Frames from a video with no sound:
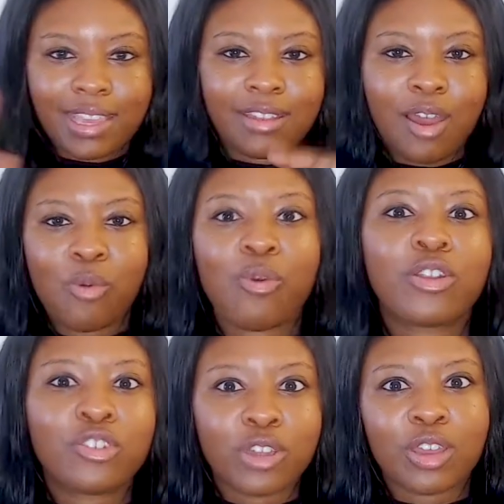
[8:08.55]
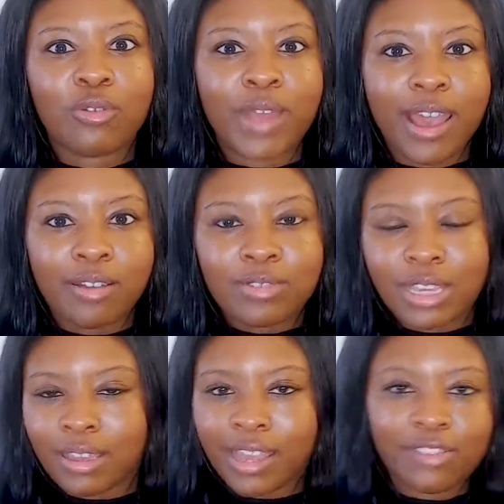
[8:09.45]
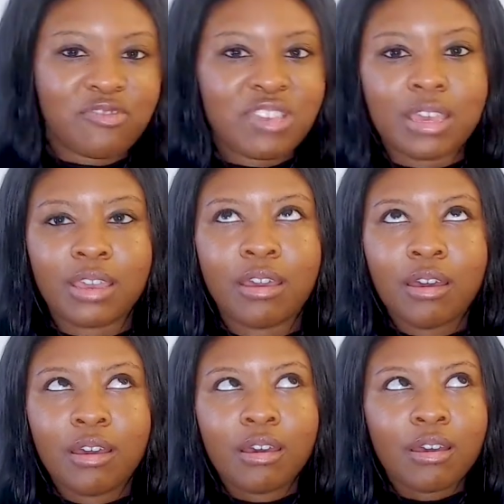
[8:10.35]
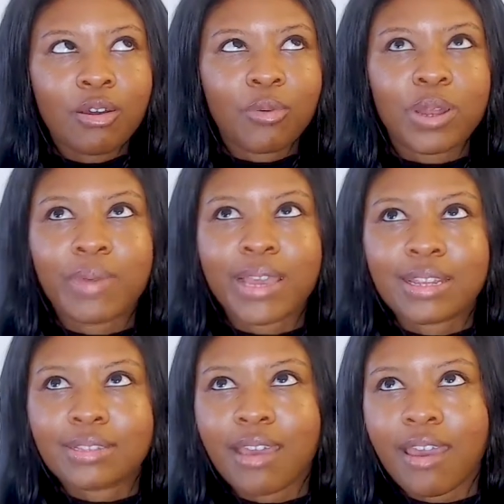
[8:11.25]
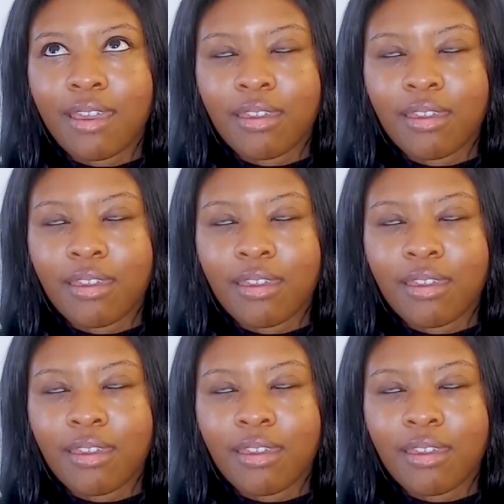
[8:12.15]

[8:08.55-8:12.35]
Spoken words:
and not wandering around and kind of thinking, what am I going to say?